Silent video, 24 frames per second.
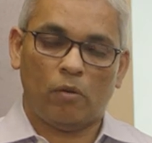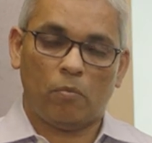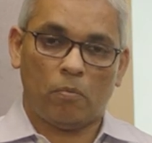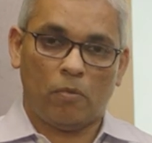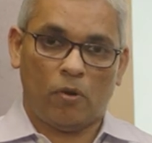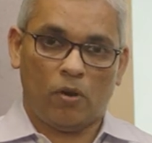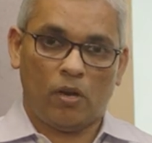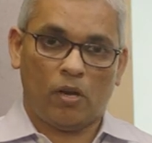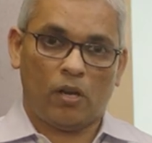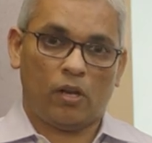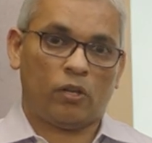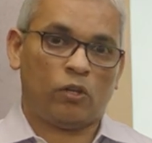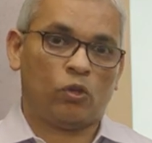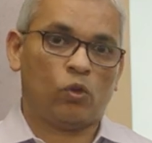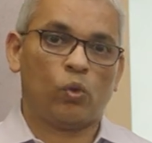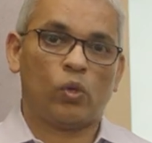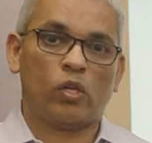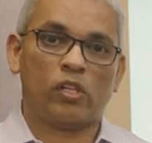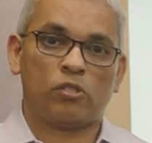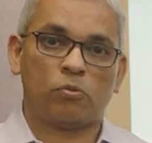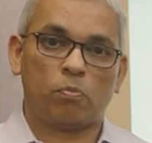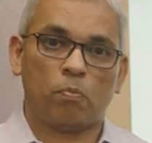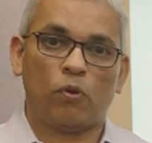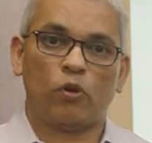model,
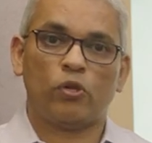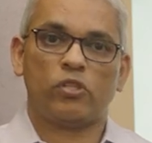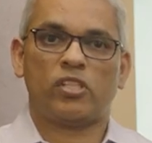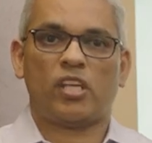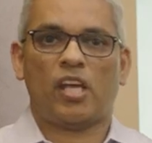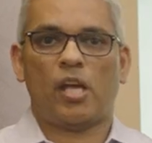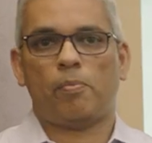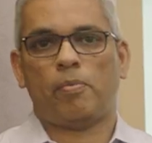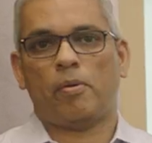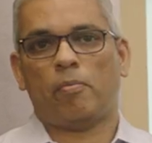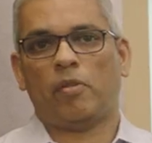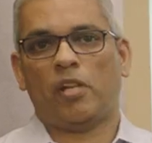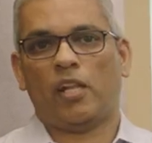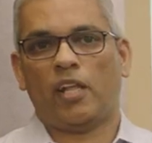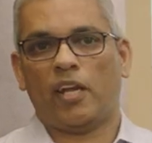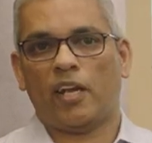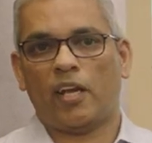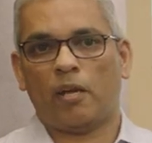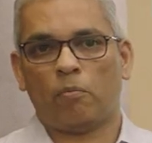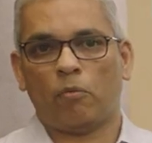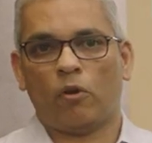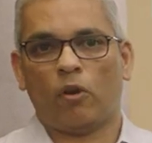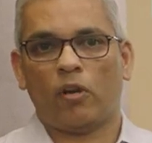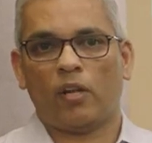Google's most capable
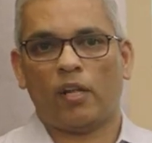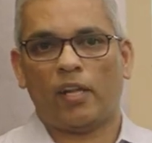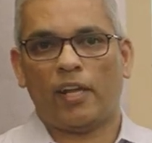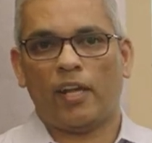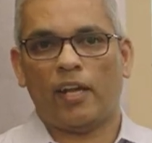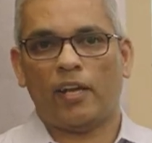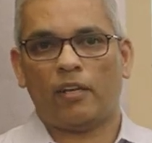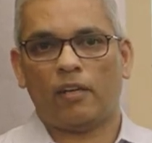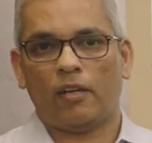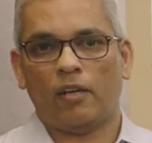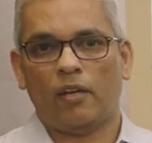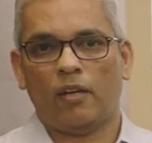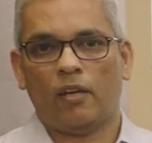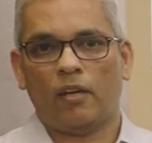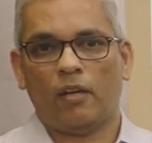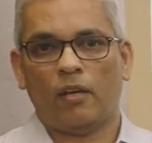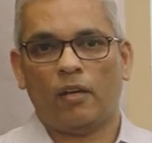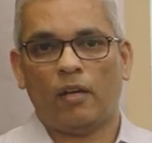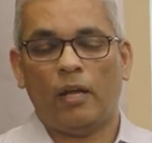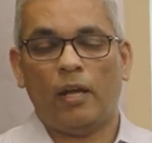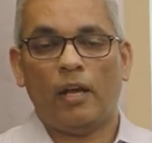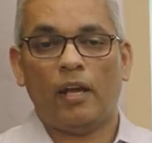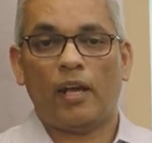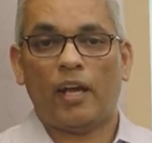AI model yet.
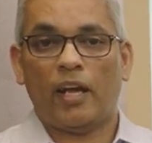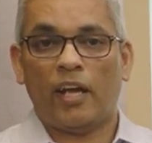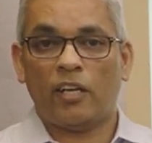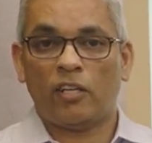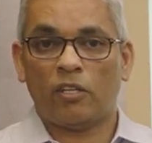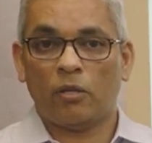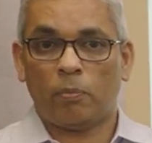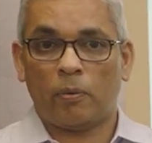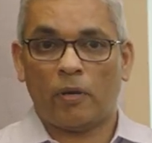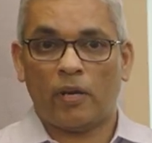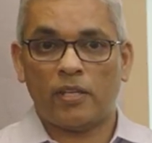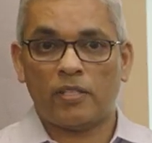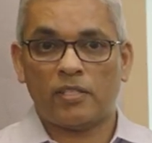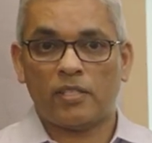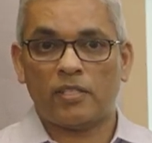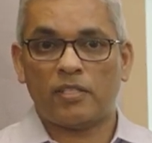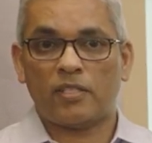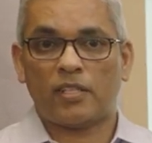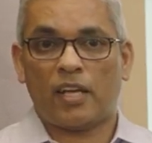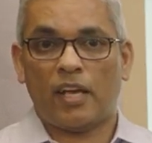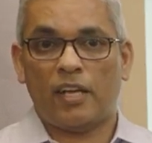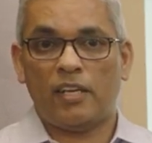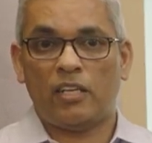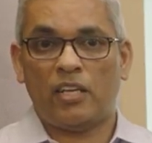Enterprises
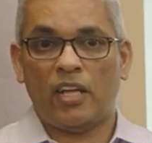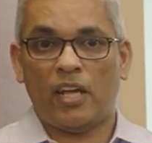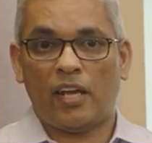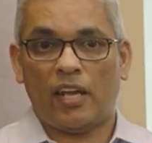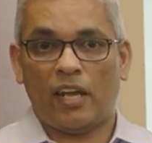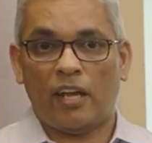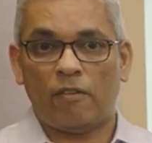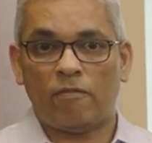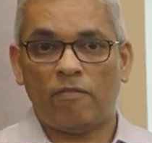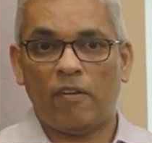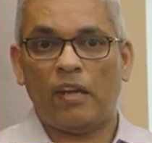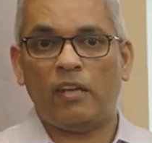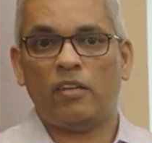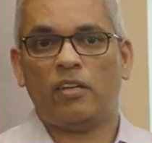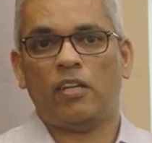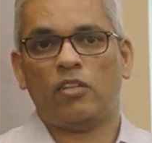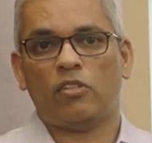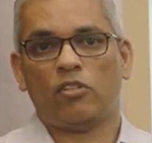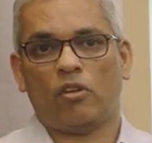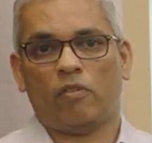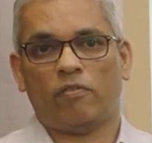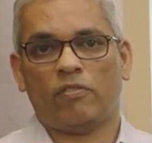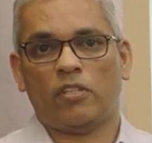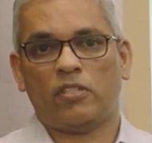can take
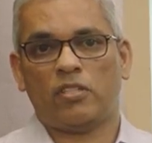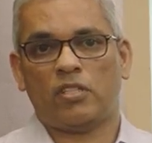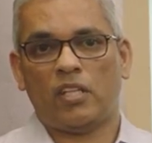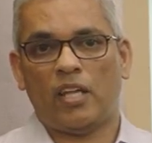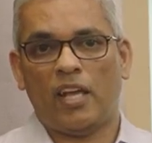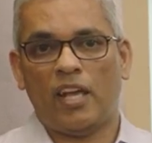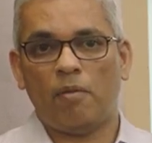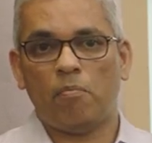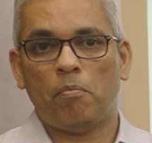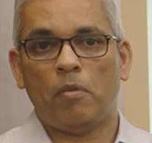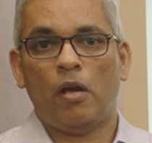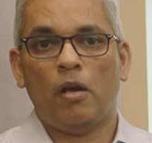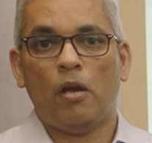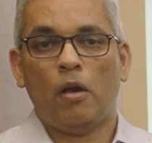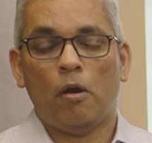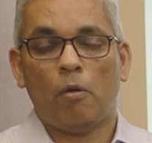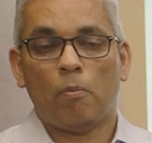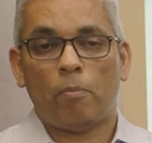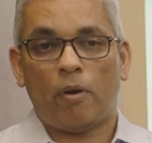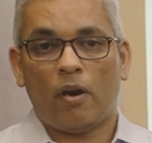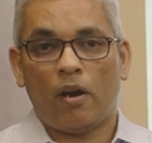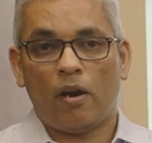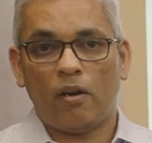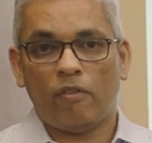advantage of the same
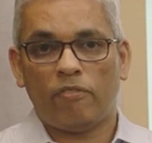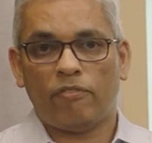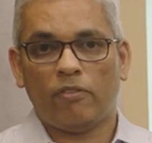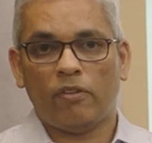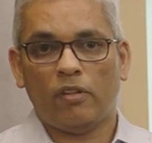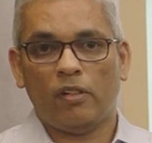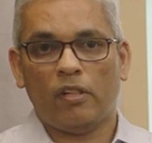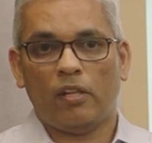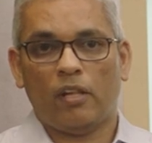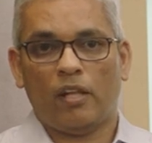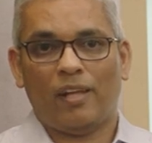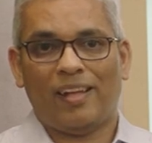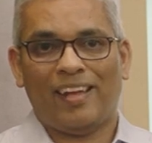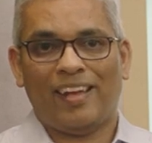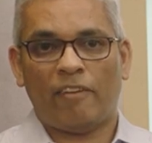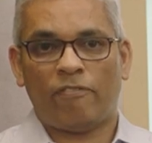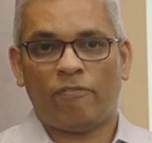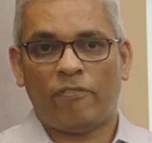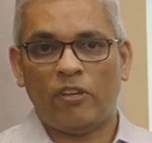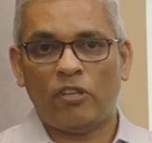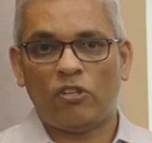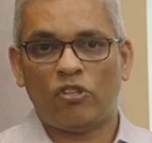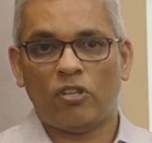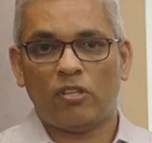powerful,
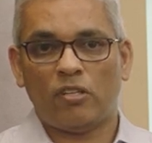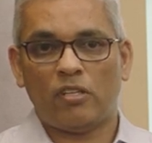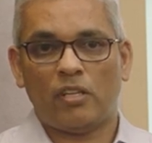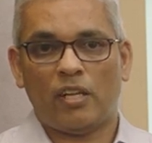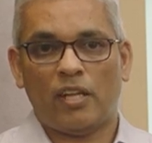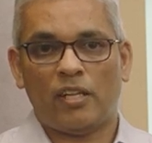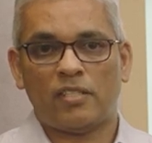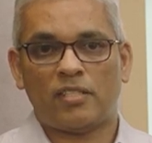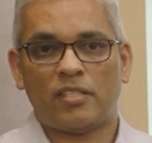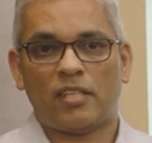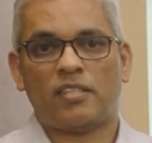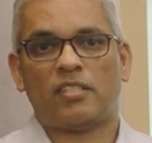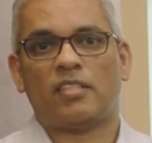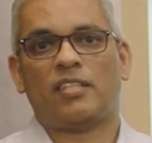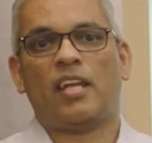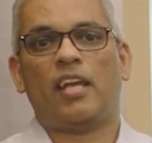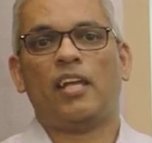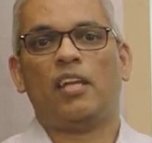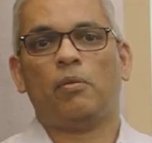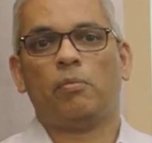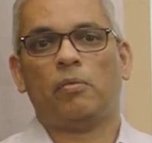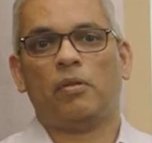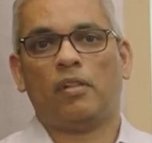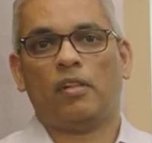efficient, and
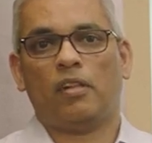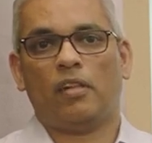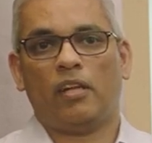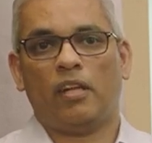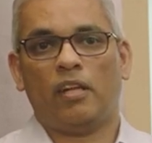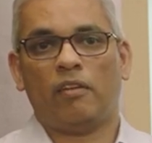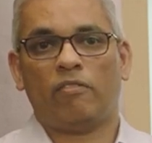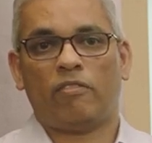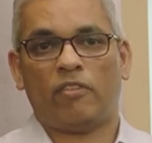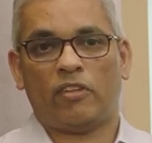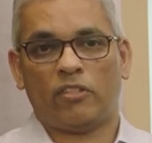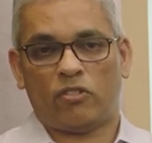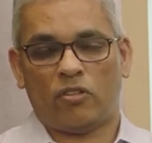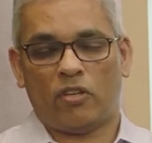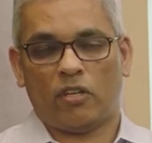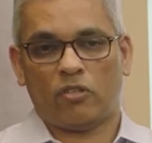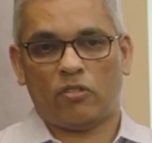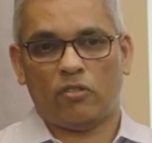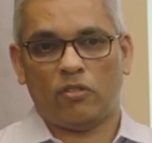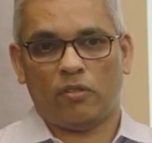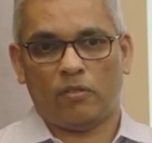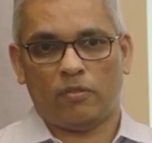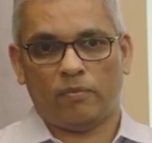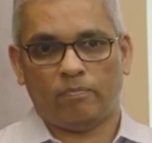sustainable
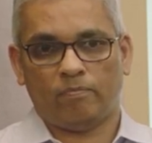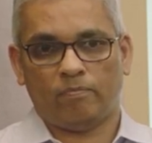infrastructure.